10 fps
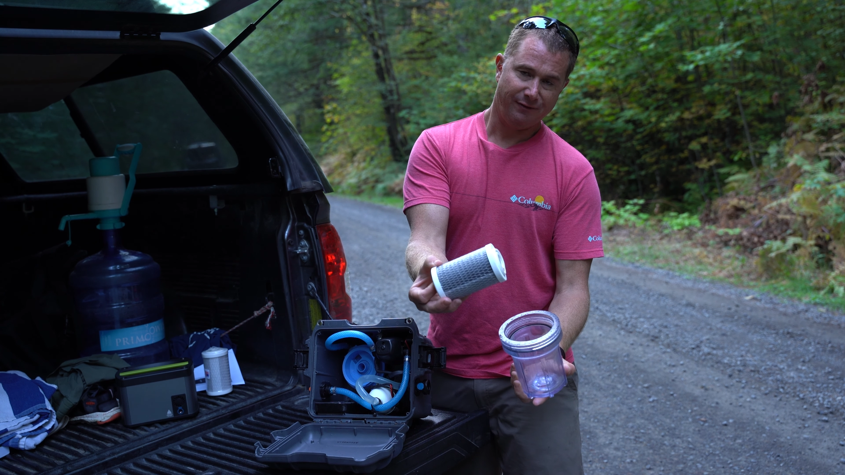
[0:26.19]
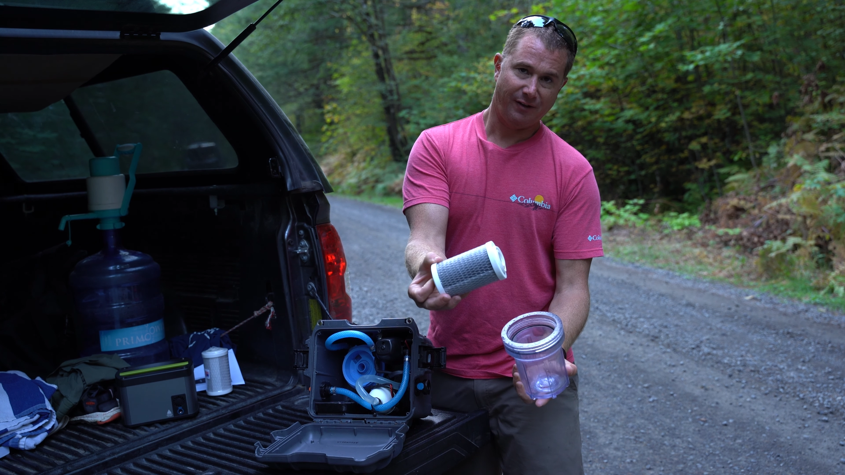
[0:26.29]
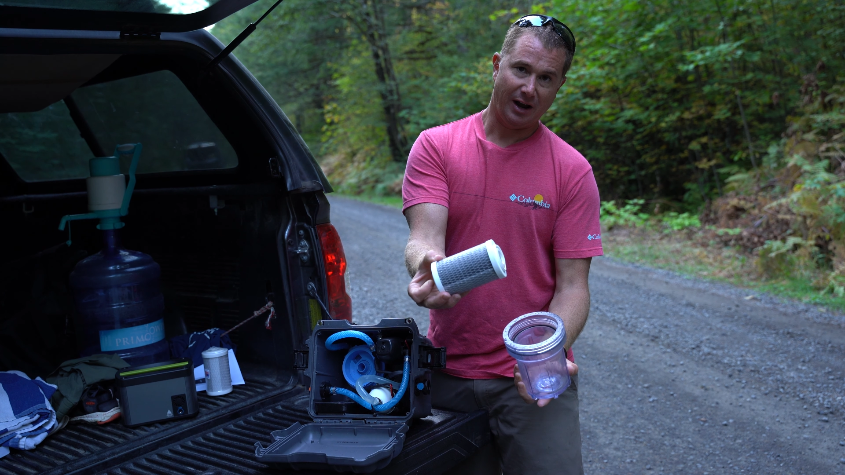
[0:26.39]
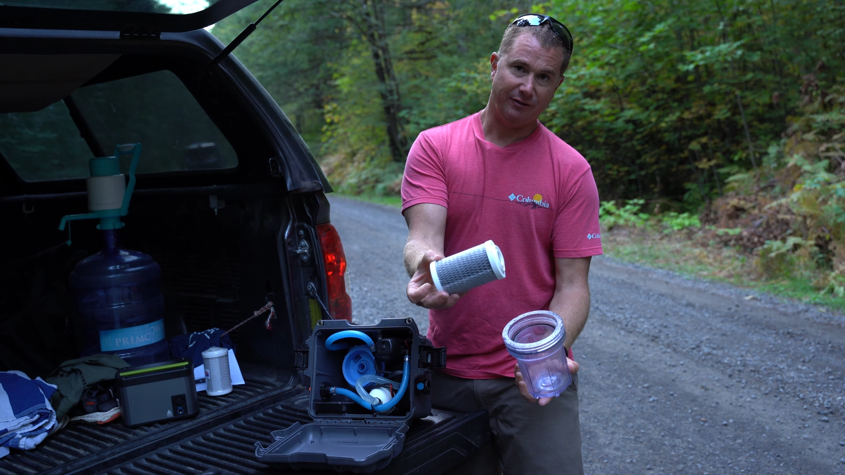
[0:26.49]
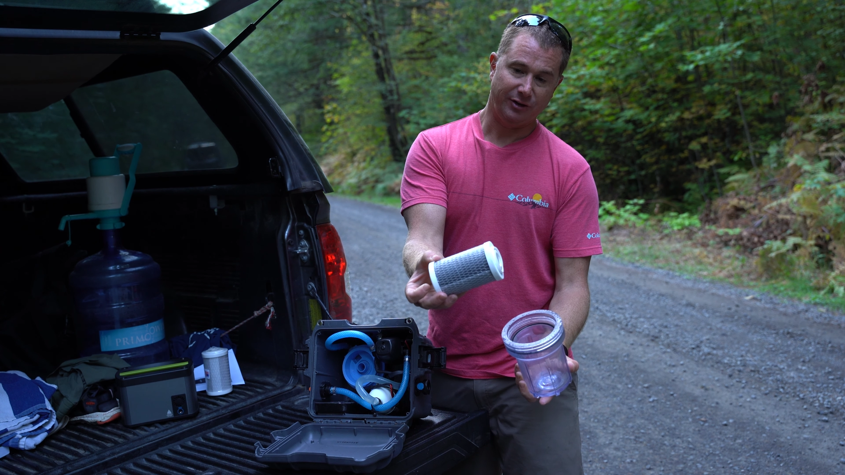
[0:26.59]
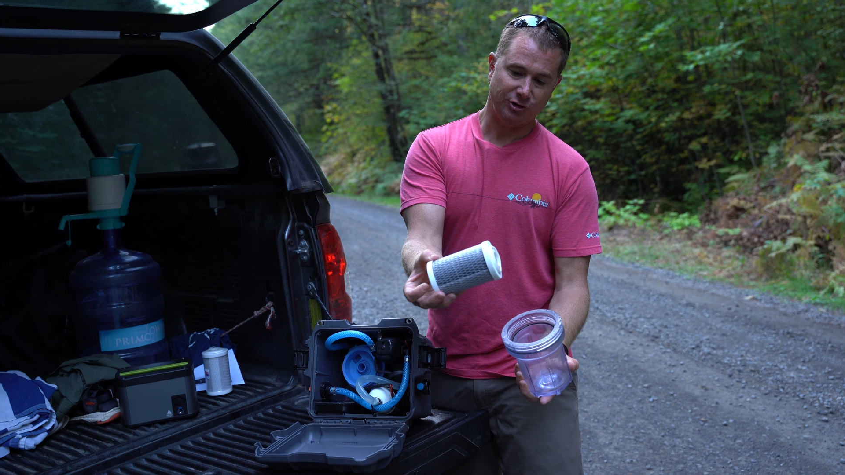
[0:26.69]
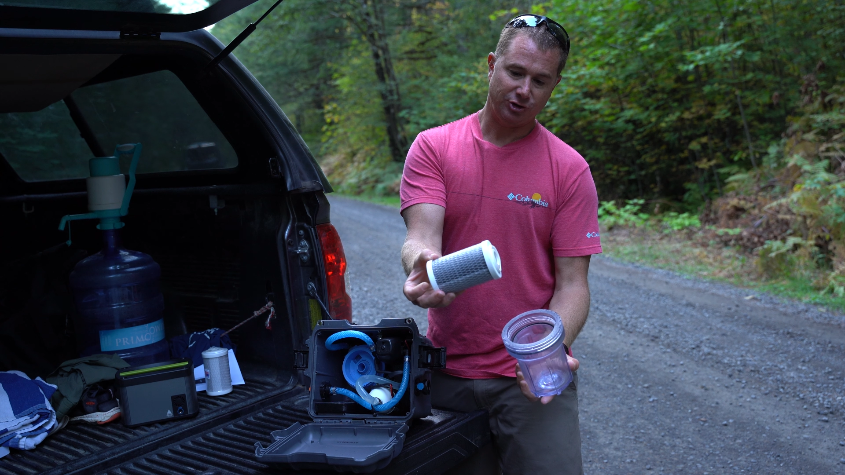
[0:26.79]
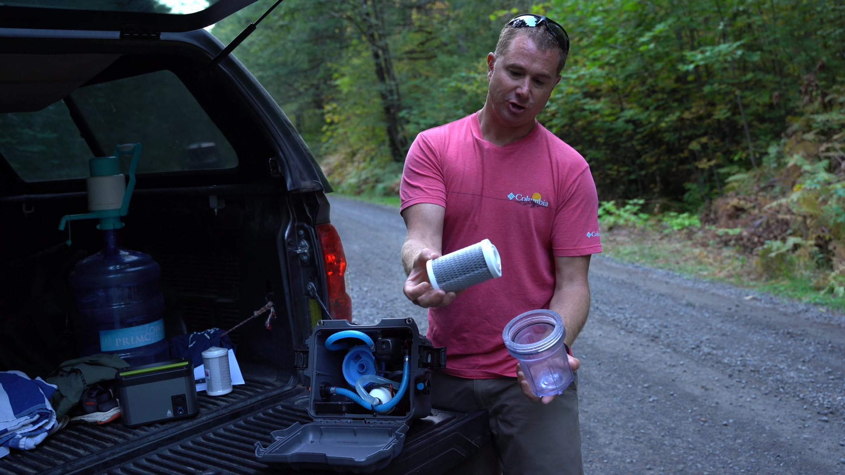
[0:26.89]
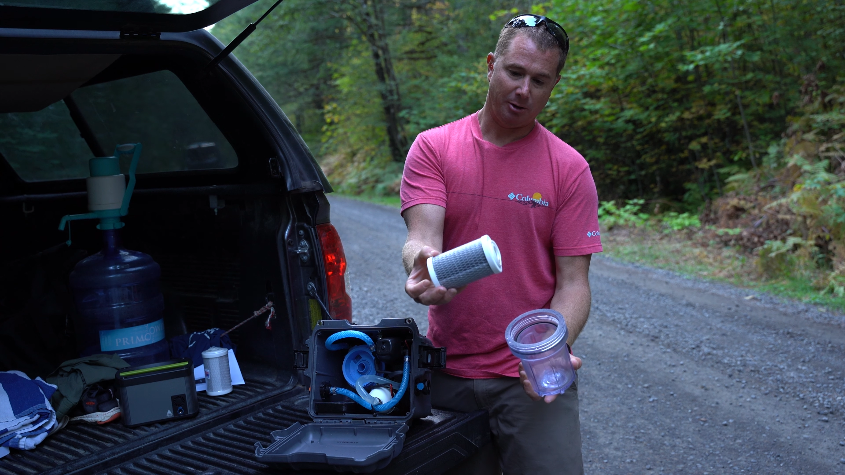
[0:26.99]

5-inch